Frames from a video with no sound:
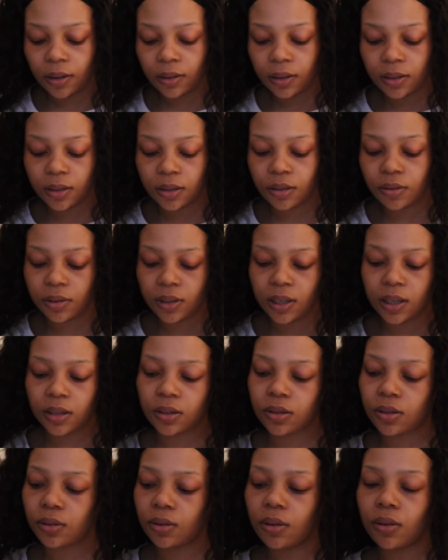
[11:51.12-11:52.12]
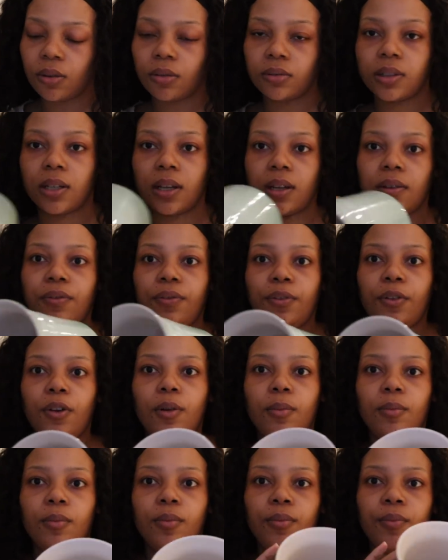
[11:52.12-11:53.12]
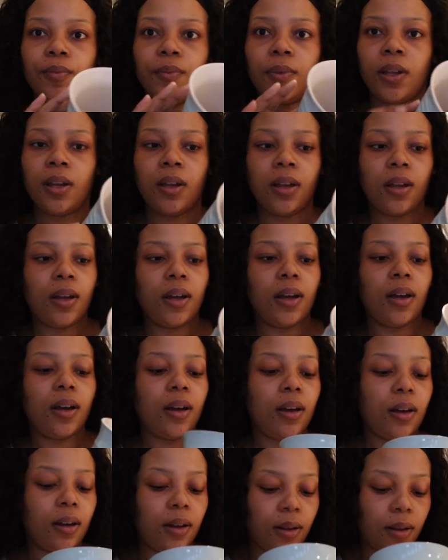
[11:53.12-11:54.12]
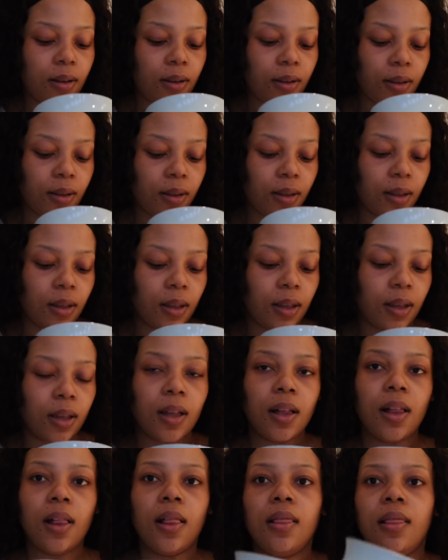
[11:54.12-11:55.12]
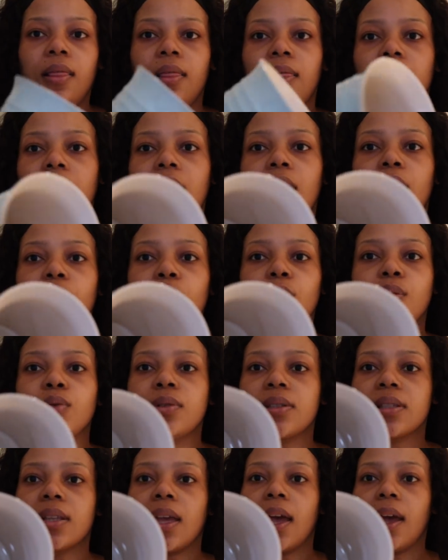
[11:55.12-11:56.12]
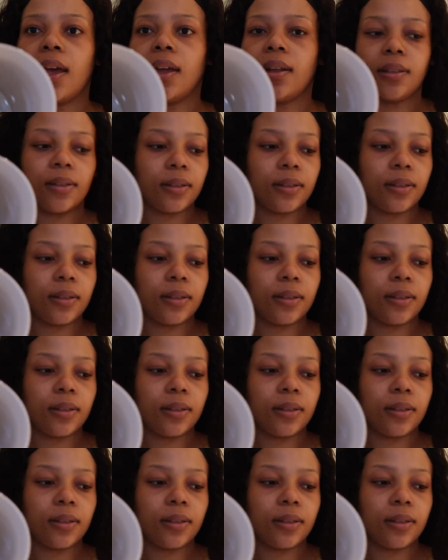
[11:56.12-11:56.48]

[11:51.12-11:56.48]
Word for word: got this utensil holder from uh, Le Creuset.